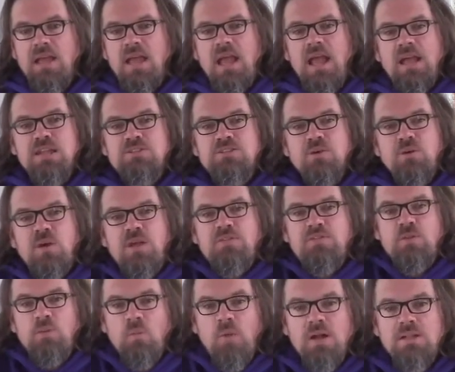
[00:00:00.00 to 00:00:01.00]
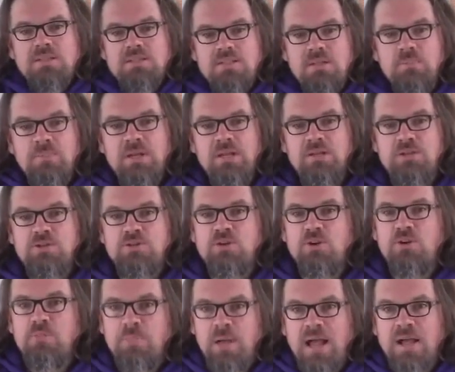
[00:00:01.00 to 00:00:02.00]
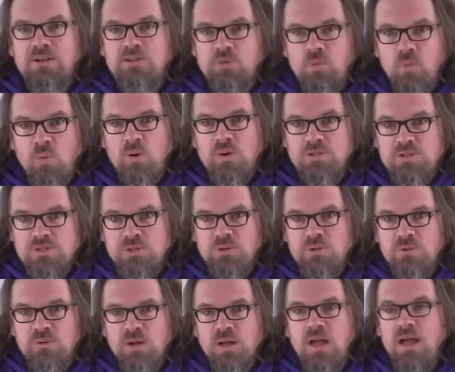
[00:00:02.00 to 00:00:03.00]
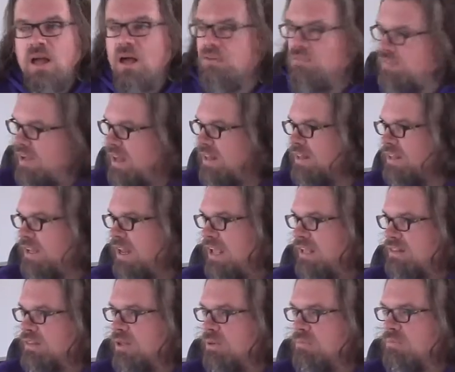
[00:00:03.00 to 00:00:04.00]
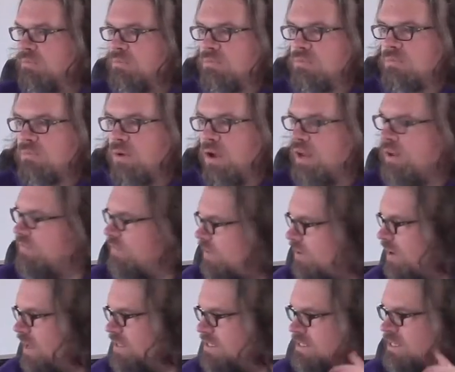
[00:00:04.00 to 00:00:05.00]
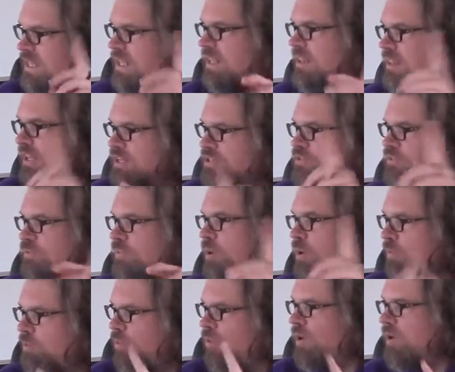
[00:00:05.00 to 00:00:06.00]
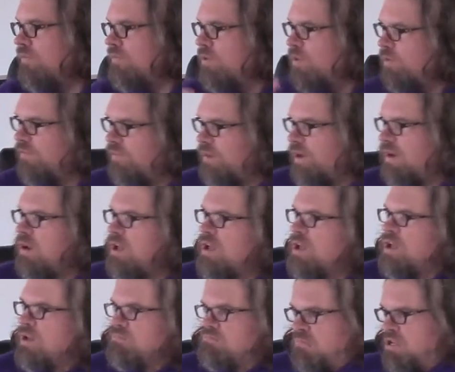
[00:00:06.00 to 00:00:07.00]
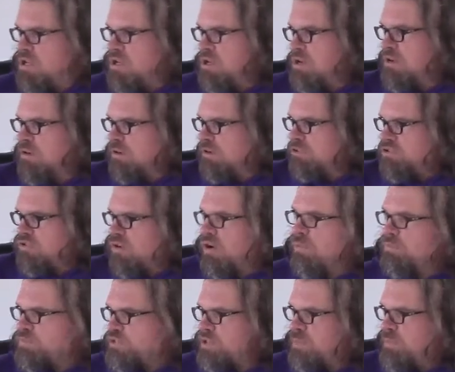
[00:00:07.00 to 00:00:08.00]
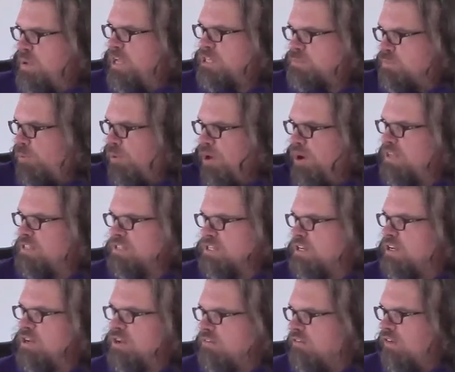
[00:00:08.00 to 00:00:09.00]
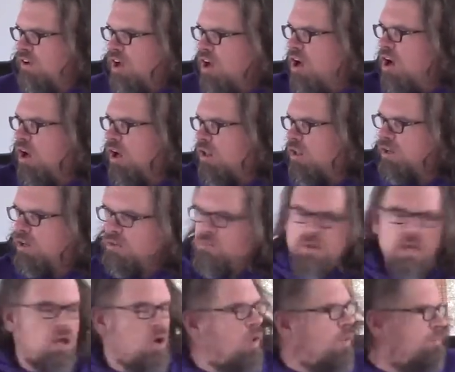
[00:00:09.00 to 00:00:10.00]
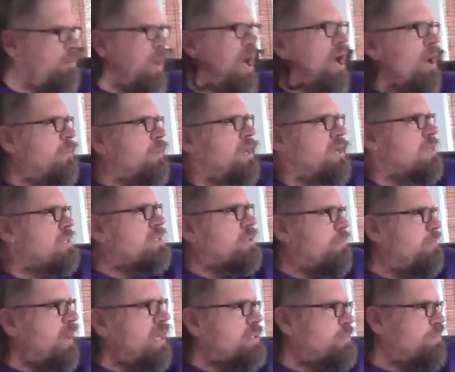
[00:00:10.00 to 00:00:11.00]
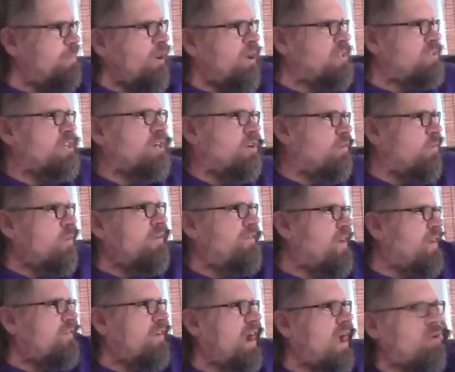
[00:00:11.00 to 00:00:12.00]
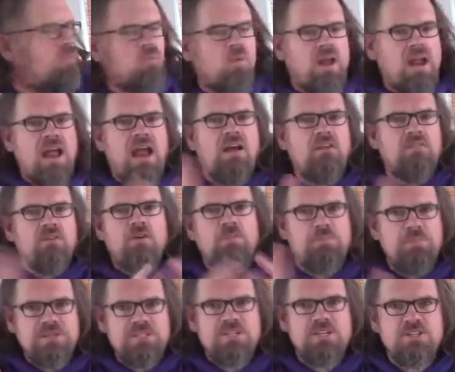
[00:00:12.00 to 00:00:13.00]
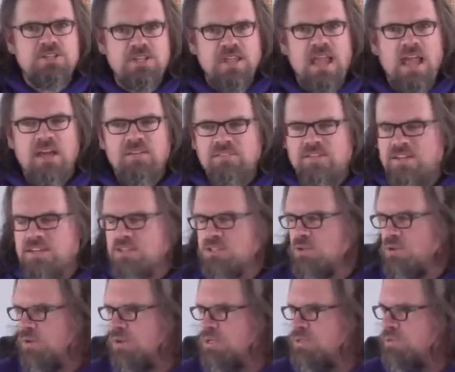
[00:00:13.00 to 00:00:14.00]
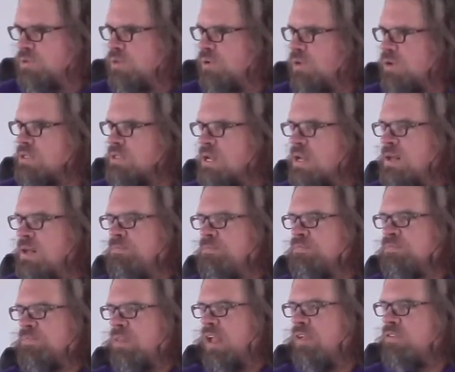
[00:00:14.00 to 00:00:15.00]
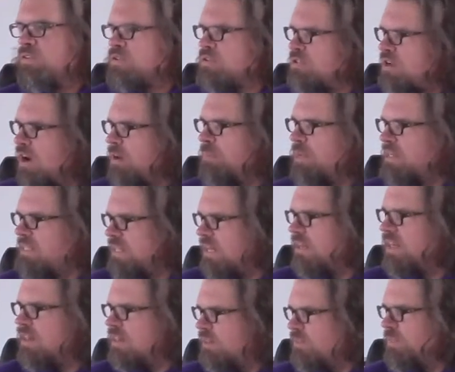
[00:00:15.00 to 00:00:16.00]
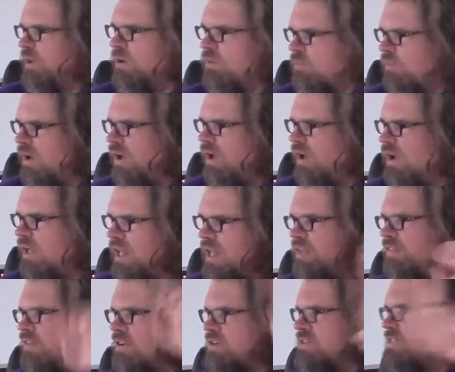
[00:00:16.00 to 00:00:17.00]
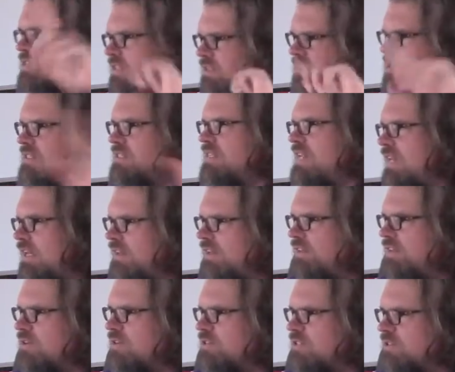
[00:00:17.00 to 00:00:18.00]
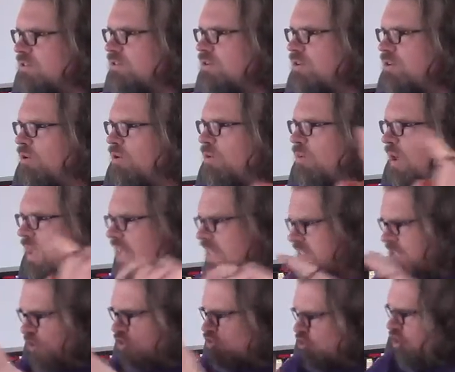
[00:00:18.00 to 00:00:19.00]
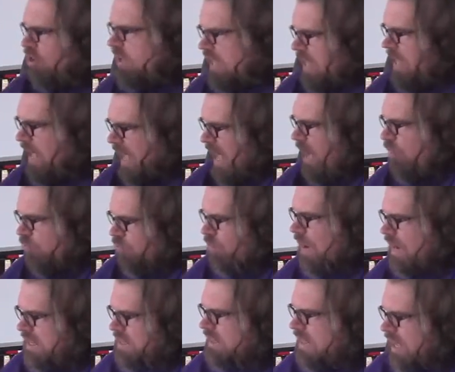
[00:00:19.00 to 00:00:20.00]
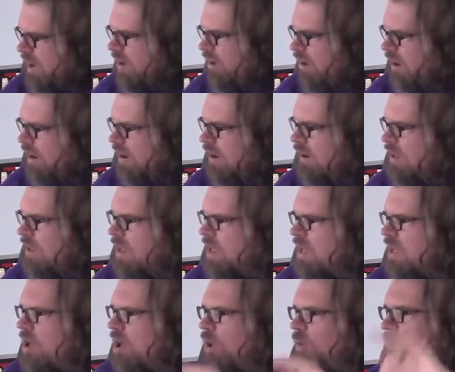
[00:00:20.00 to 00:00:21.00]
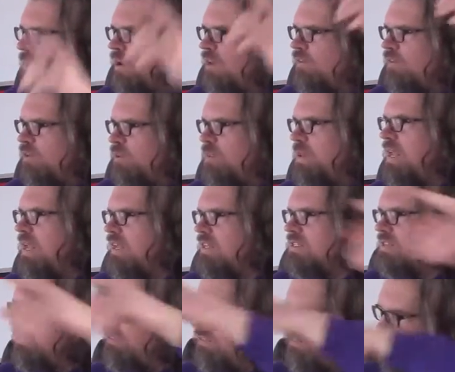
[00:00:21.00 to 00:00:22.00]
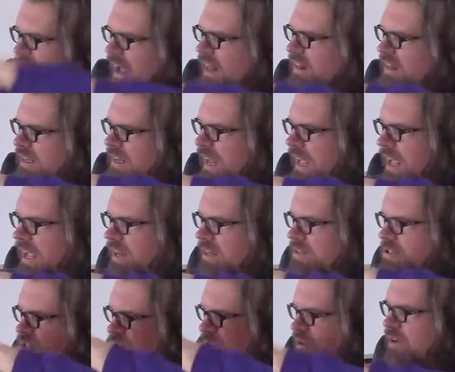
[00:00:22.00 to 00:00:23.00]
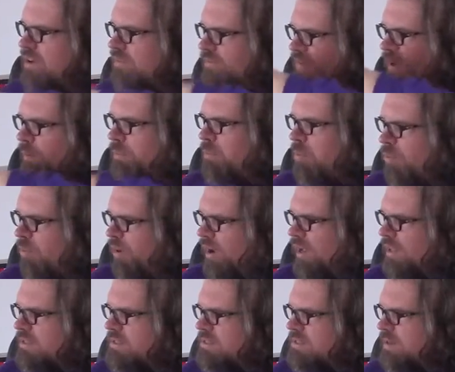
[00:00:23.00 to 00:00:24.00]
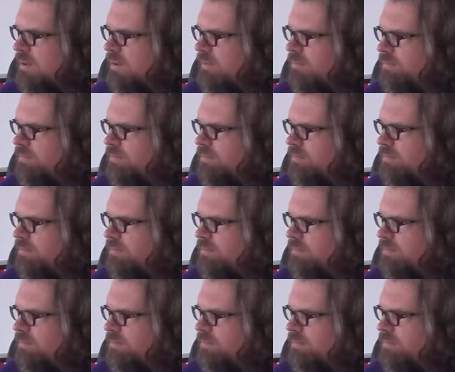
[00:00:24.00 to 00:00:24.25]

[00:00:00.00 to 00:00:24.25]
And so if you want somebody to turn back towards you, validate them, right? If they're not seeing things from your point of view, if they're, oh, Trump's the best president of all, or Obama is the best president we've ever had, whatever position they have that disagrees with yours, if you start by telling them they're wrong, they're still sinned. They're still turned away because they're looking at how right they are. But if you begin to validate certain of their points,